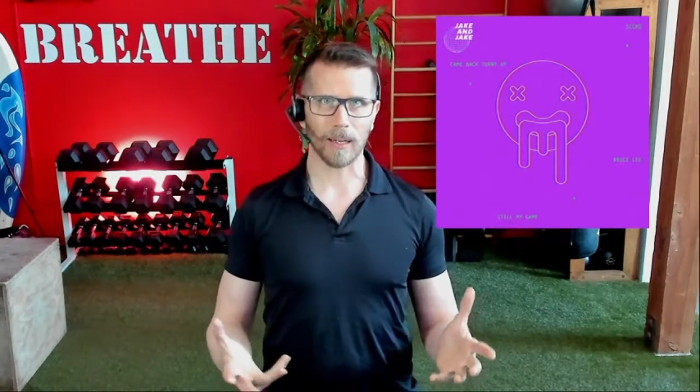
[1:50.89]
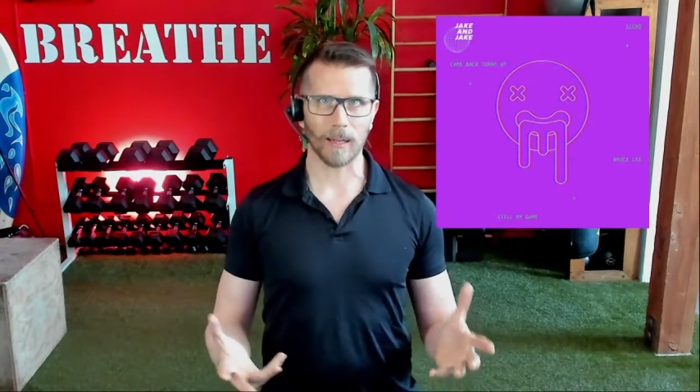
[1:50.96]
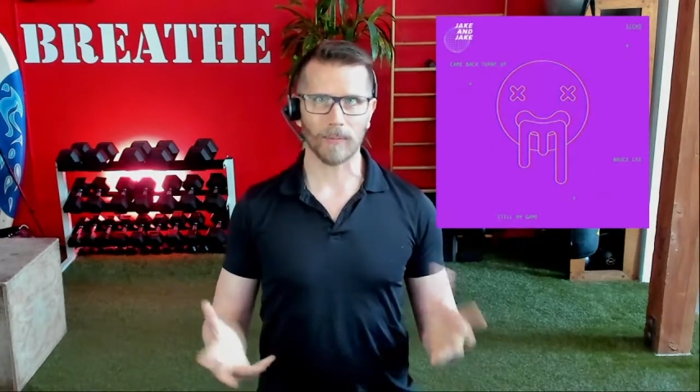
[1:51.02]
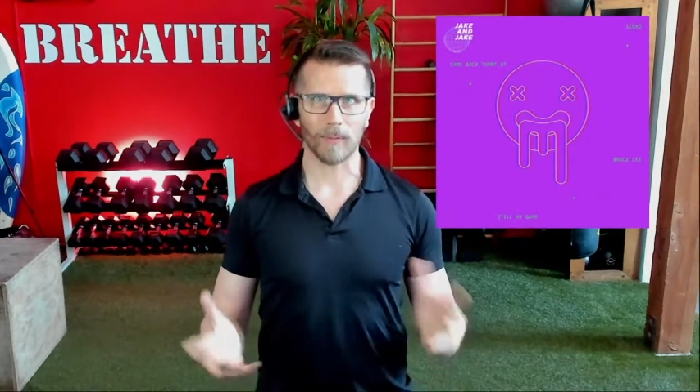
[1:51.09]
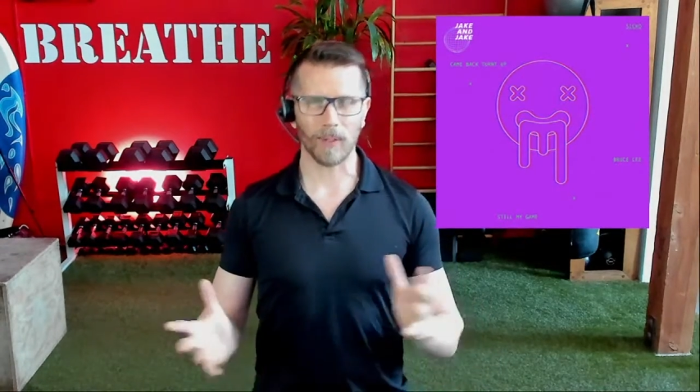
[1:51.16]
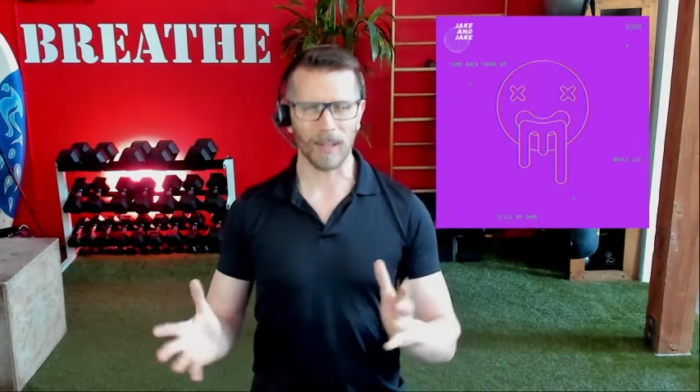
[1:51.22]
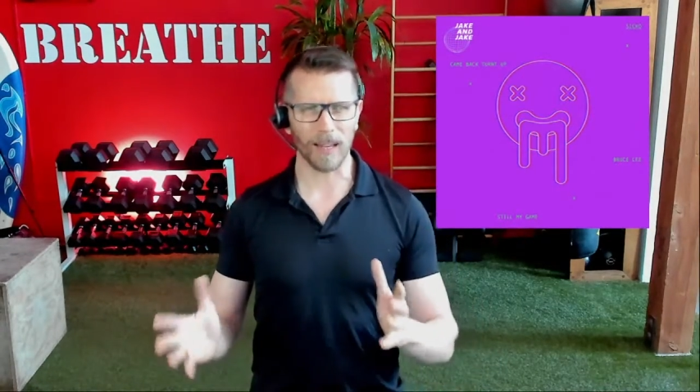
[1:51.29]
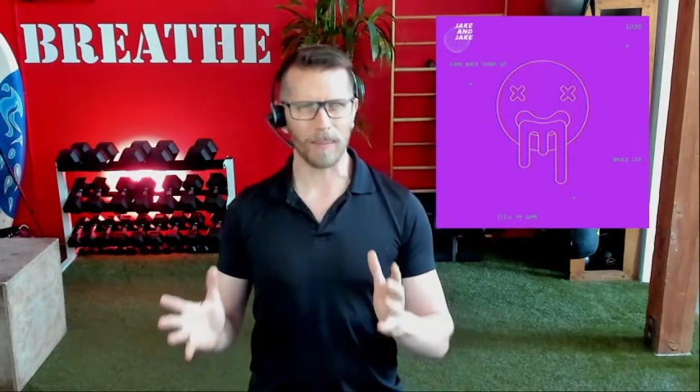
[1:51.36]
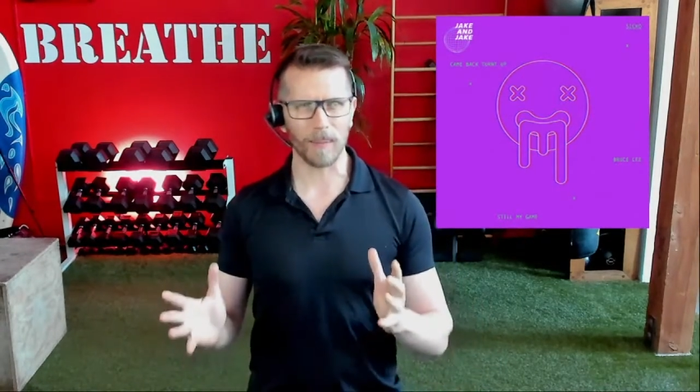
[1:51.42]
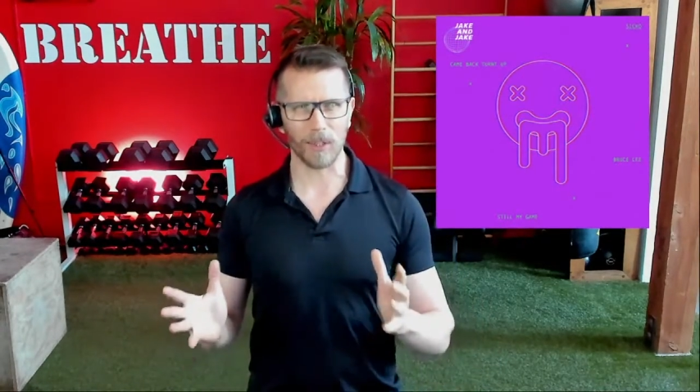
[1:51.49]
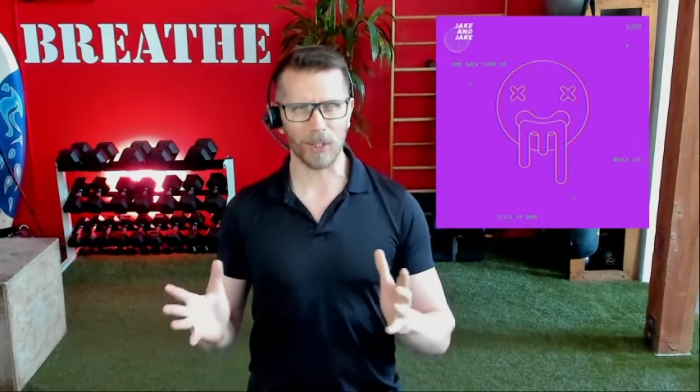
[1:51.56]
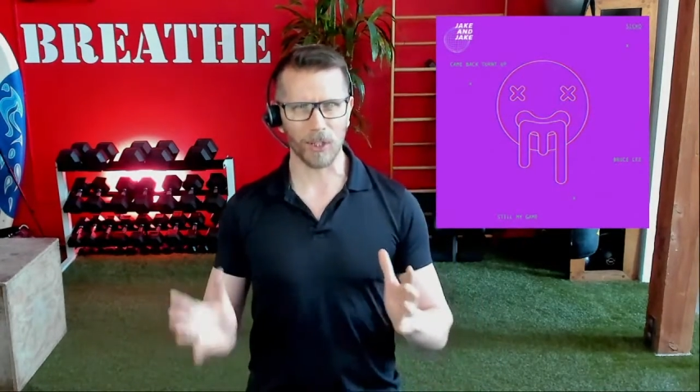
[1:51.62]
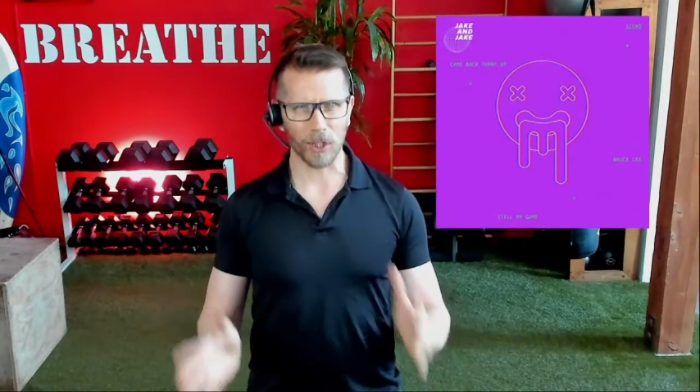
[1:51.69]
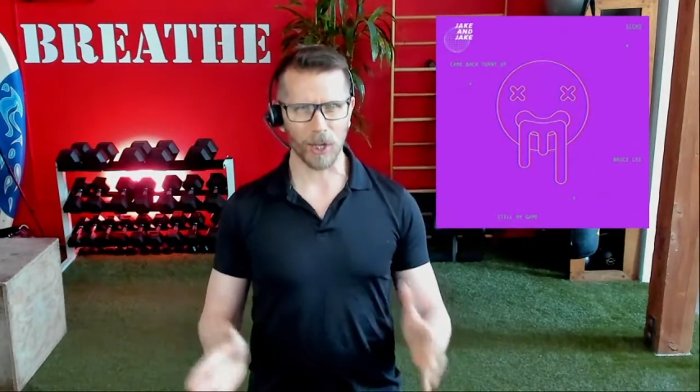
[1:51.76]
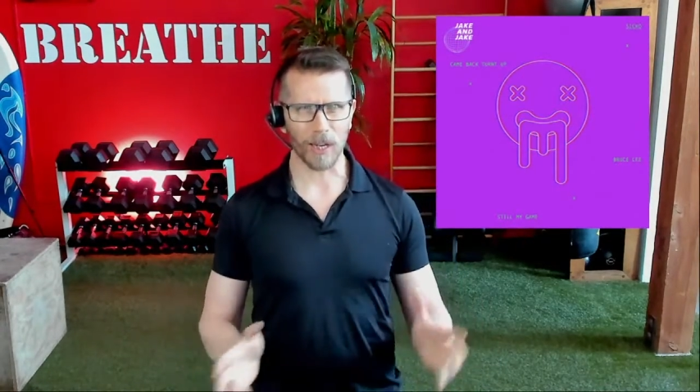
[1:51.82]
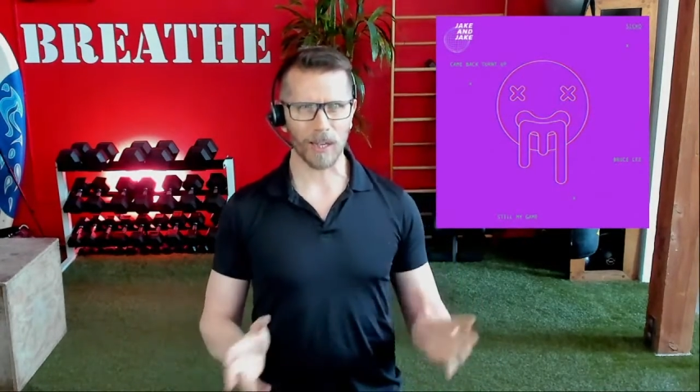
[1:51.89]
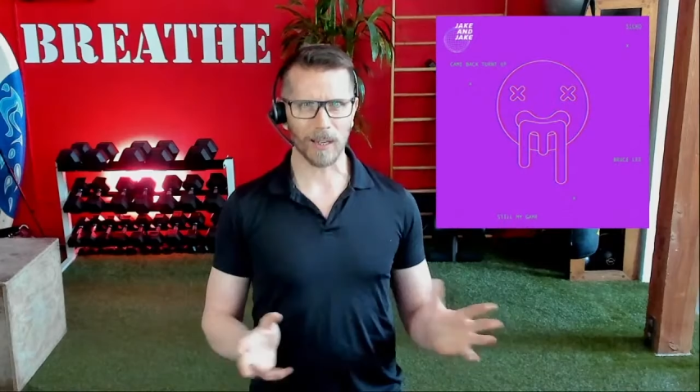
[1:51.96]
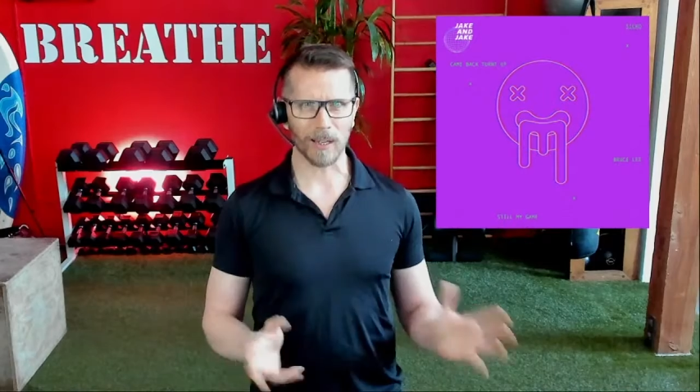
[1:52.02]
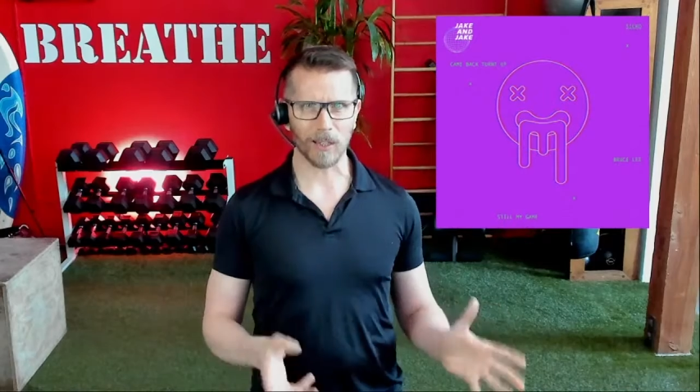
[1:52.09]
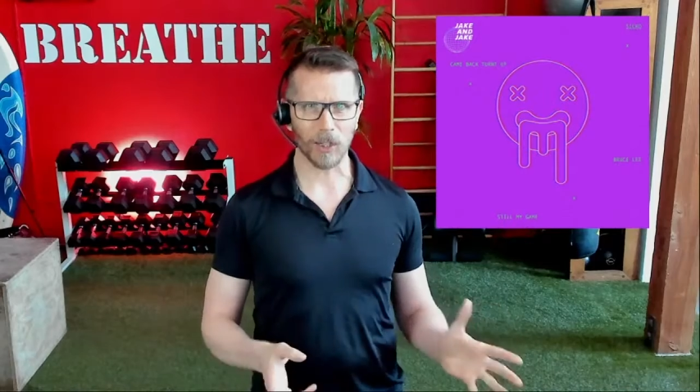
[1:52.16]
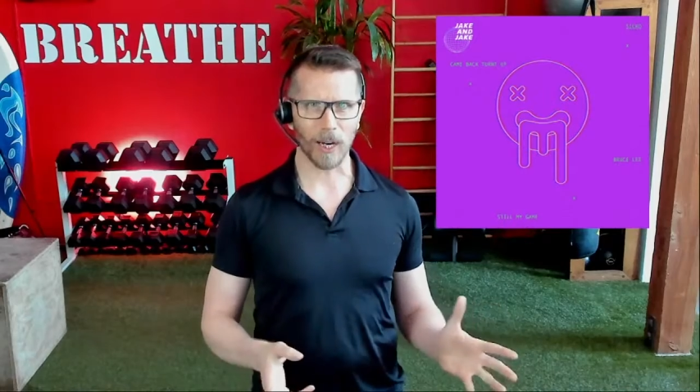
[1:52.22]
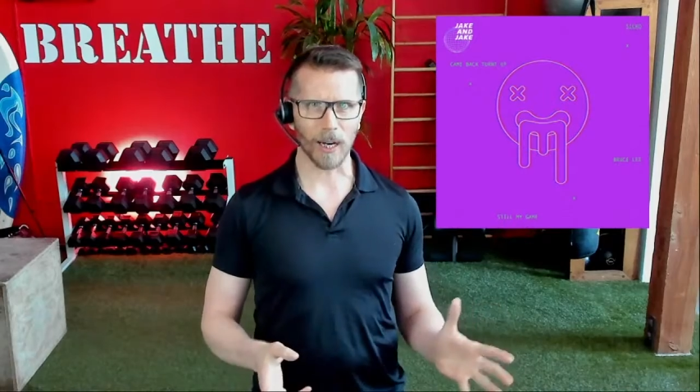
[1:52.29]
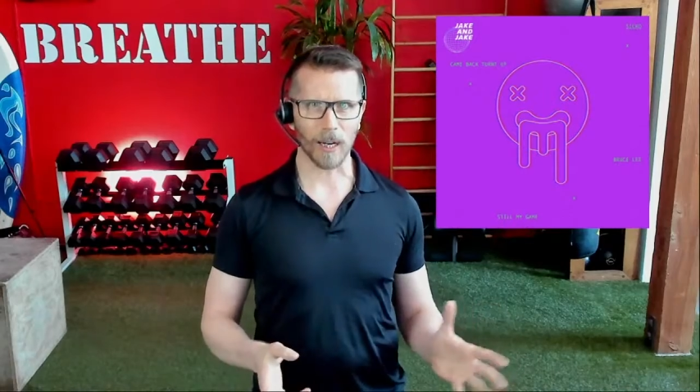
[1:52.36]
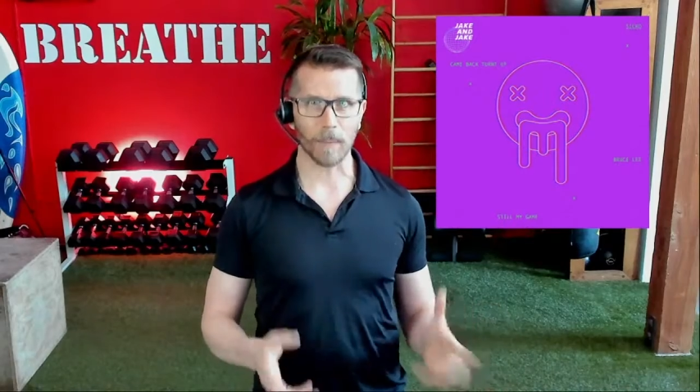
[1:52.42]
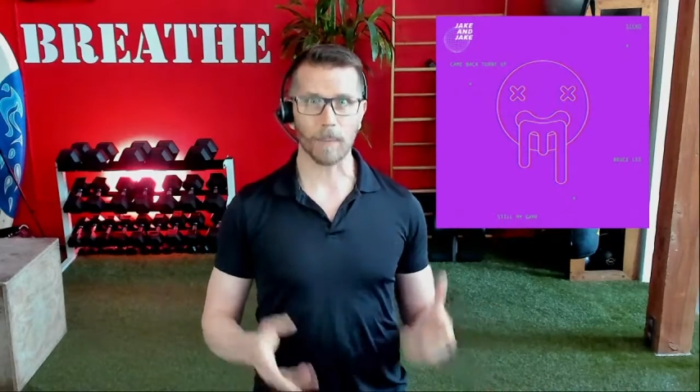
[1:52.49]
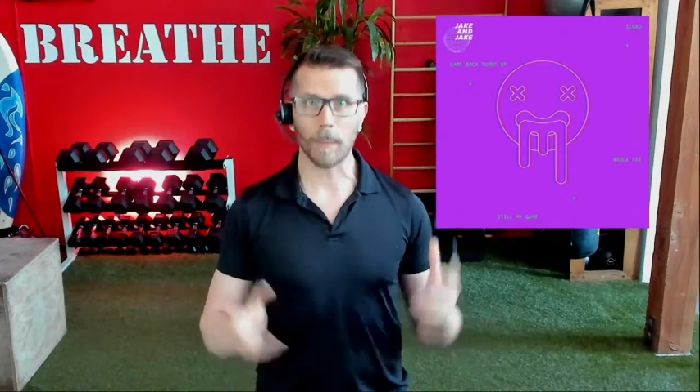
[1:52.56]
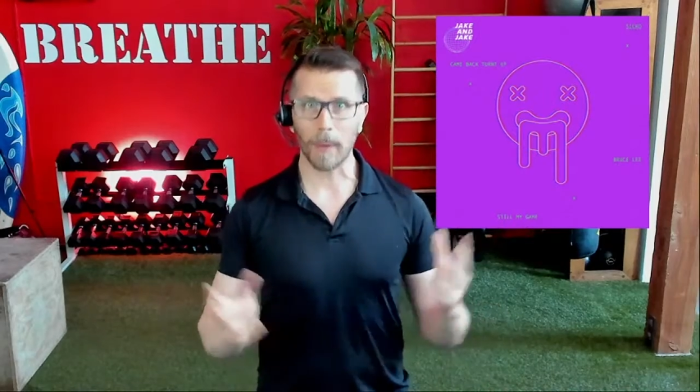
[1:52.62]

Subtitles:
Their name is Jake and Jake.